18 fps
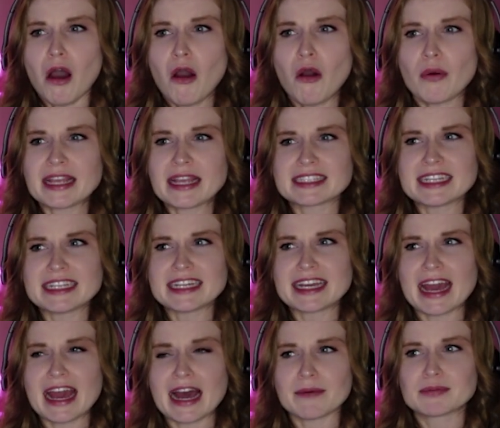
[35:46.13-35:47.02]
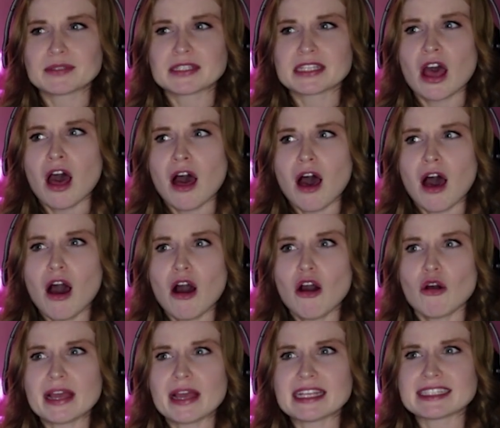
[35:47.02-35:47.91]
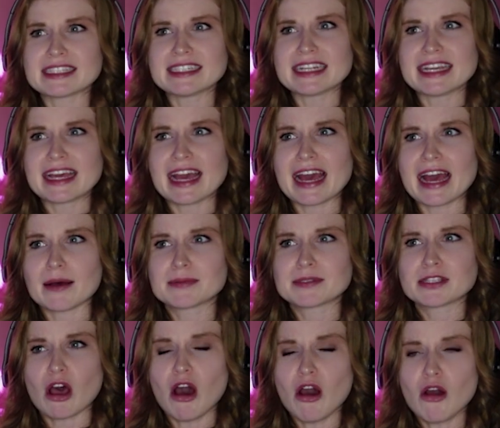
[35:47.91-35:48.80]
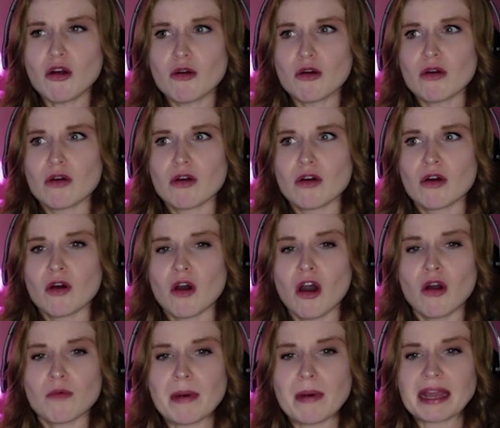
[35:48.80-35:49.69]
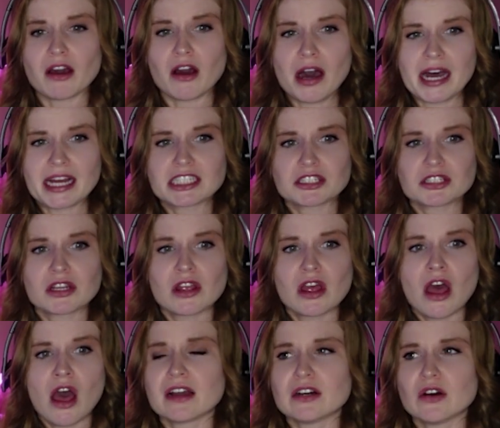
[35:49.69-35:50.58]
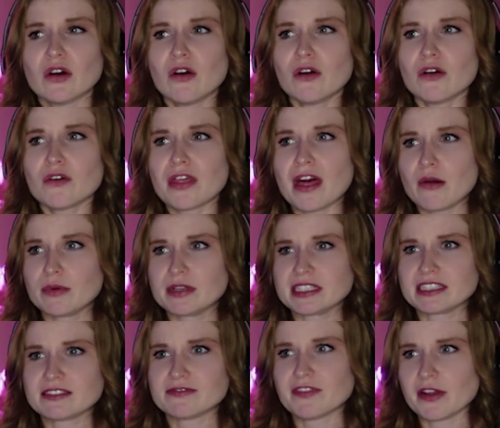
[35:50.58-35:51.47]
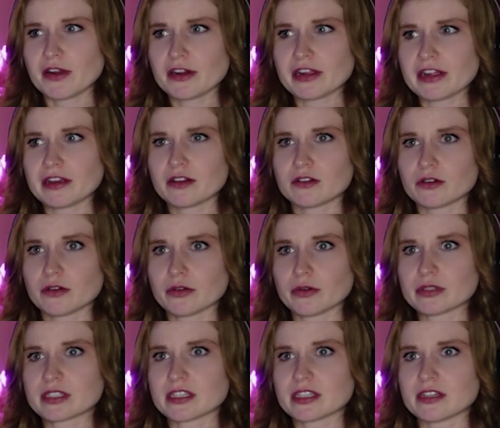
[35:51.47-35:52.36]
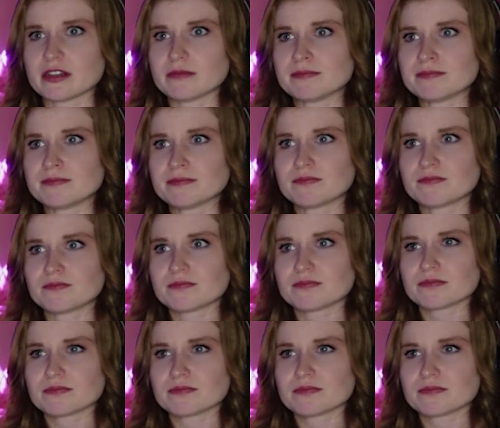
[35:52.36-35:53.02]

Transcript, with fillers: Oh, his kneecaps. Oh, my gosh. Oh, that was very gruesome.